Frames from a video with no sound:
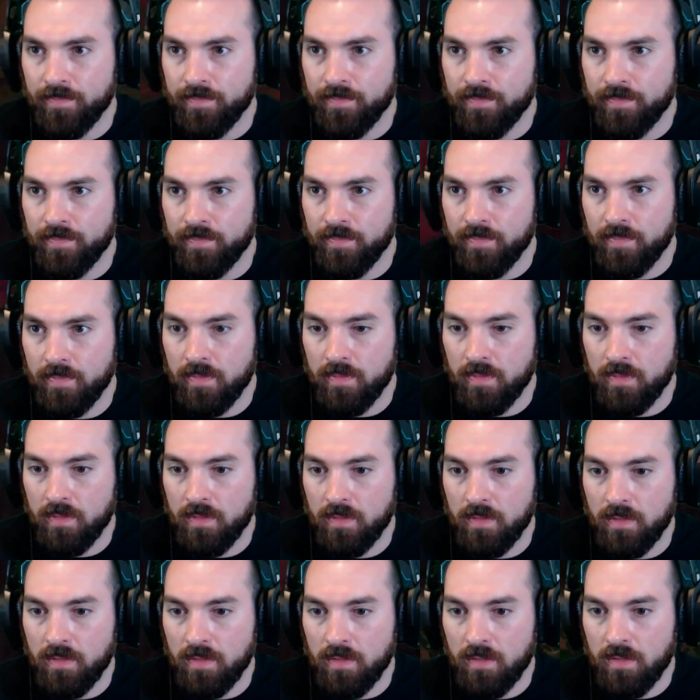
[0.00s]

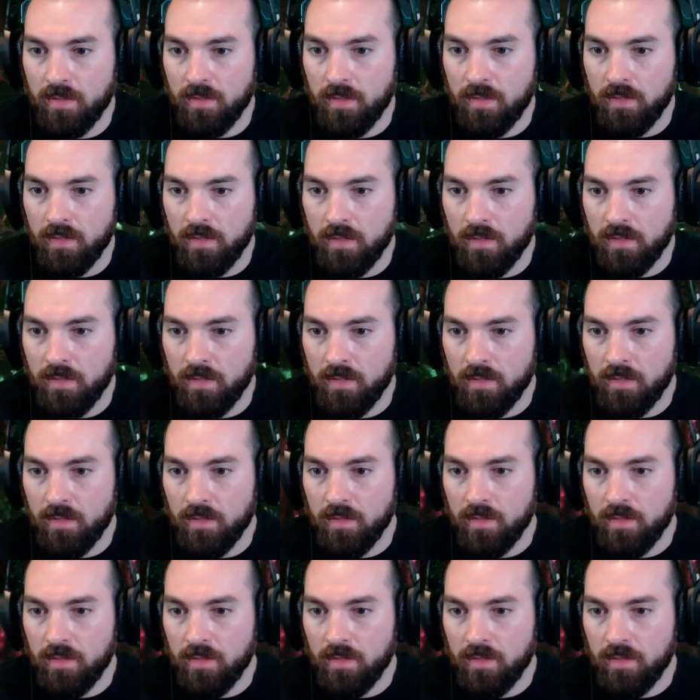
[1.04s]
(silence)